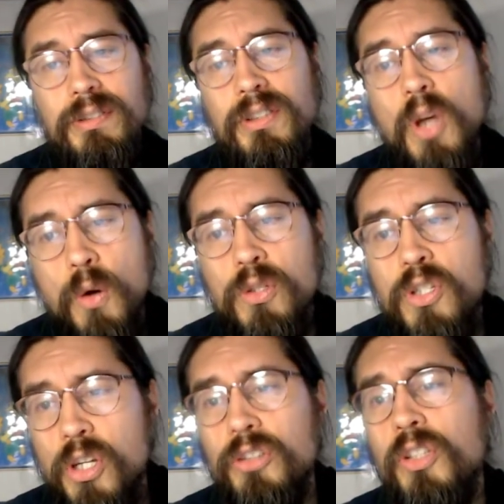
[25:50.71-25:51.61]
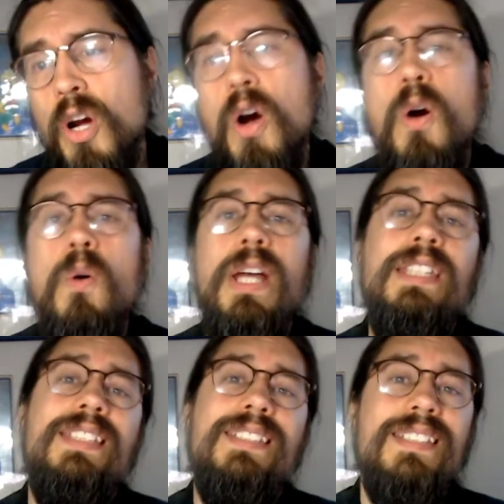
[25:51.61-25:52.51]
don't just go
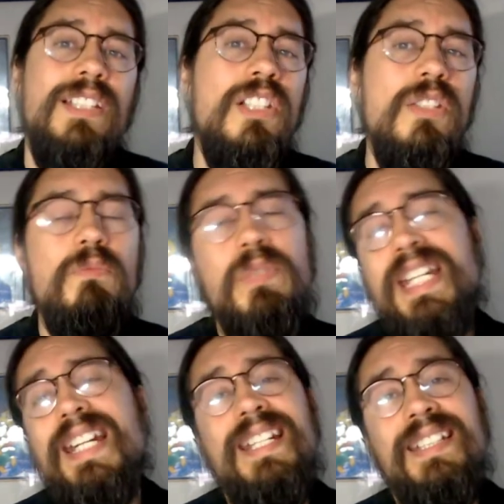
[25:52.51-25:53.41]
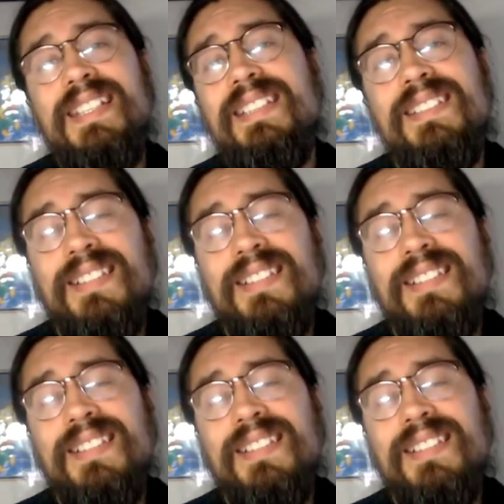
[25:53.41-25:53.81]
and read it and